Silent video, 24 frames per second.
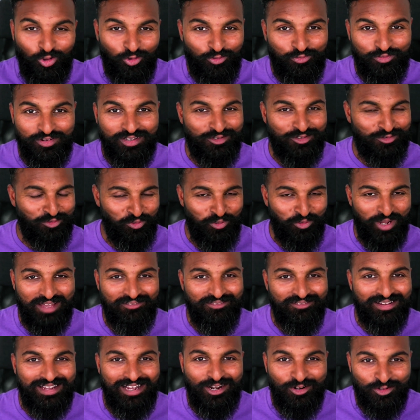us who have
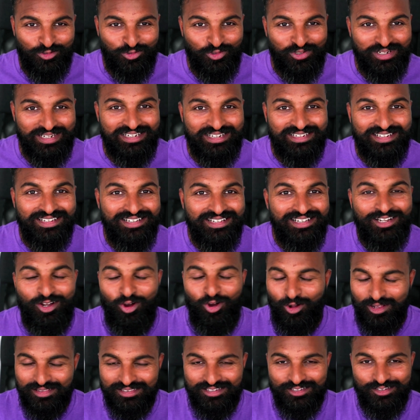accounts on it all
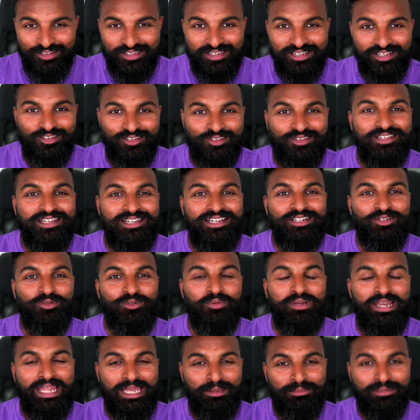these years, to
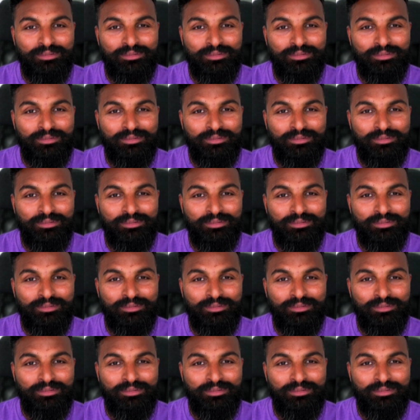label